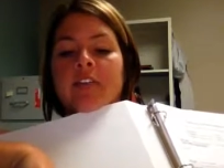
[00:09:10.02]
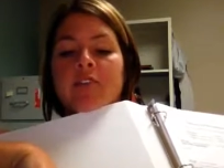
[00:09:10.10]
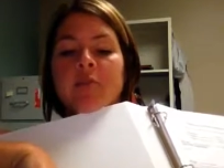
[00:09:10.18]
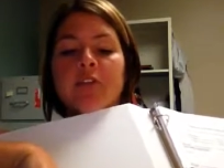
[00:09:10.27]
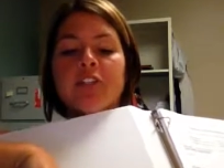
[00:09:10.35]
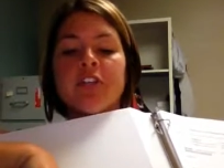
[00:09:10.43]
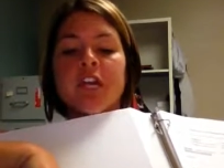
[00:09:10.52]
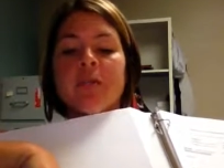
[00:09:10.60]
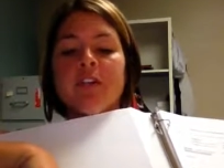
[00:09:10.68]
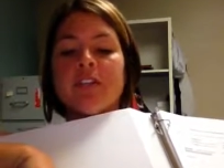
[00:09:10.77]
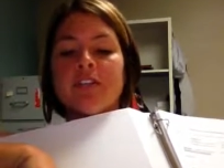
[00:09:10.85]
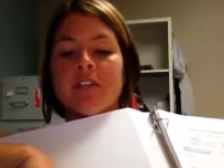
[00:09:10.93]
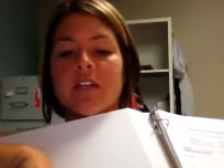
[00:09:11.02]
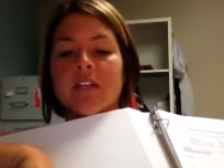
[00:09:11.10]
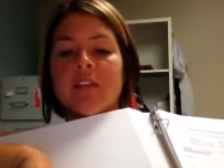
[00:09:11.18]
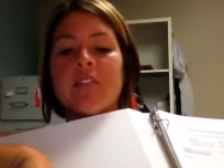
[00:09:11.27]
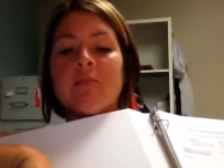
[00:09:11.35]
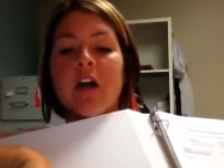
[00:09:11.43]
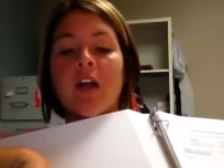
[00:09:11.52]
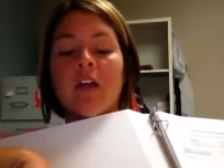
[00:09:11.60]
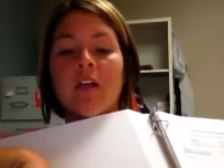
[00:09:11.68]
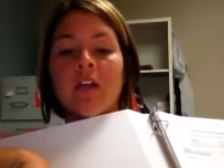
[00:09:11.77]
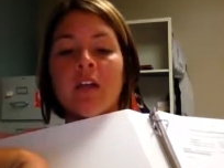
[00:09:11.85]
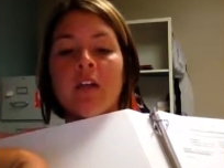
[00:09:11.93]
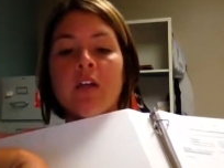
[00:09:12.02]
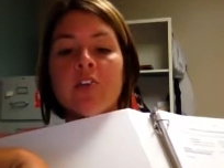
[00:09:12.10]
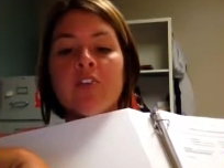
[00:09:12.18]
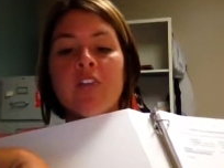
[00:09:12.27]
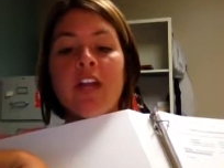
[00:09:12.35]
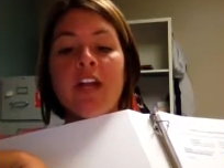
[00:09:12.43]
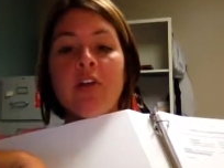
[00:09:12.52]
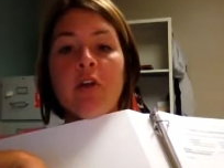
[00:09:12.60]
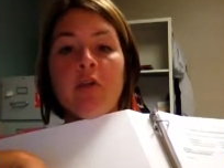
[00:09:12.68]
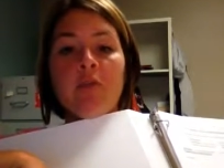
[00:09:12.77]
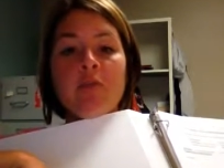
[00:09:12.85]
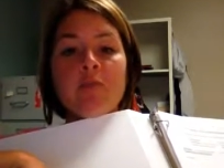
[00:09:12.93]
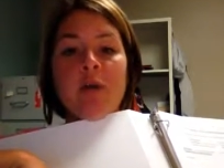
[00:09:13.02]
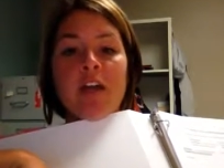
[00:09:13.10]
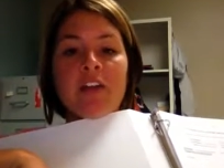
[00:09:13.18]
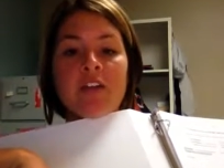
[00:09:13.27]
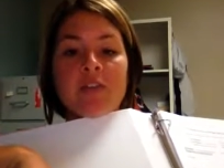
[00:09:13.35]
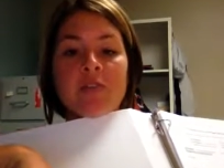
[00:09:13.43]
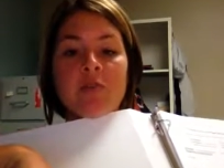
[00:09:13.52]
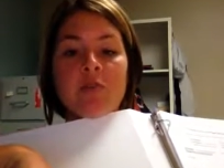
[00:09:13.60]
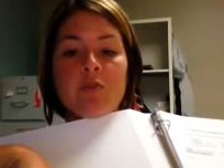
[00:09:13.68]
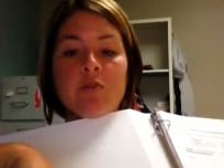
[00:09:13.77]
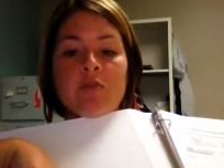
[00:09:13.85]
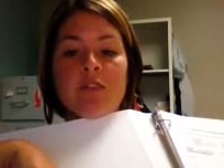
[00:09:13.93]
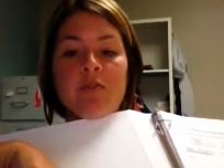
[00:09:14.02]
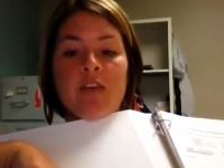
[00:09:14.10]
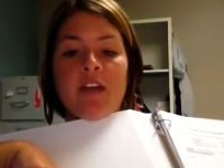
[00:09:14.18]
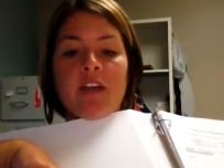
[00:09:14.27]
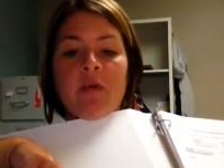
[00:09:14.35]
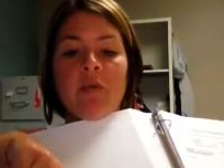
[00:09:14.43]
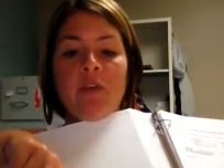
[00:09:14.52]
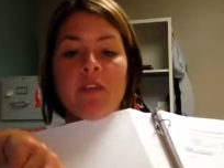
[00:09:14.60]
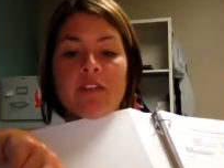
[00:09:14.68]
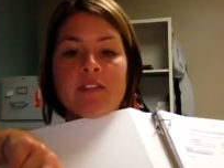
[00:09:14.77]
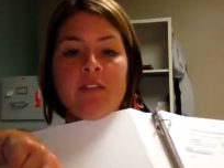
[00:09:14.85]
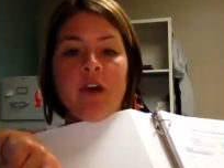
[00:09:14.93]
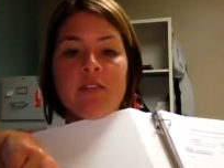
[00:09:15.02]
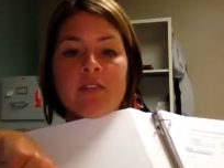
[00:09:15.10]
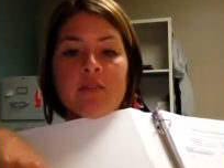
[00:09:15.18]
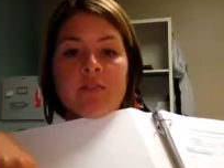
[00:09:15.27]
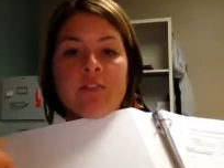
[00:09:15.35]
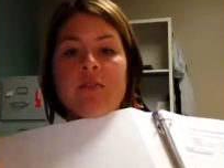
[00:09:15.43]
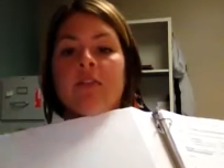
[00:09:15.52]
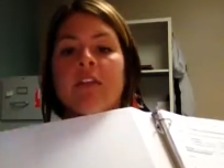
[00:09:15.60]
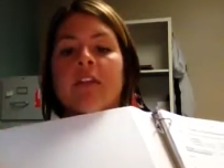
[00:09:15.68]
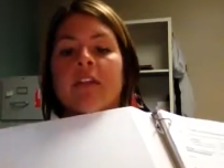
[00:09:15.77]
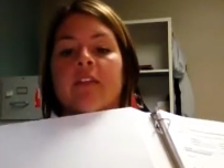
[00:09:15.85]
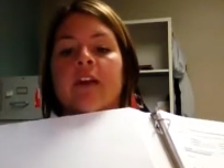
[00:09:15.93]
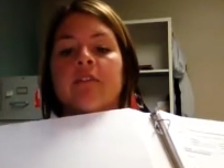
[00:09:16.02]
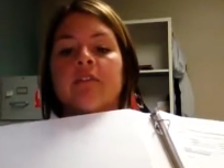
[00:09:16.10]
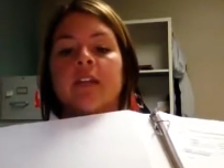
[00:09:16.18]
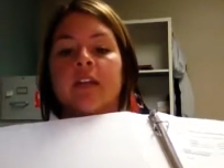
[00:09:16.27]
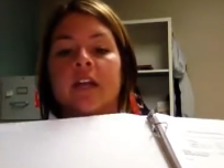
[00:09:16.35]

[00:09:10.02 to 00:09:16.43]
so put your name on it and stick it in this pocket so that I know whose binder is whose if I get one that's lost or something like that. All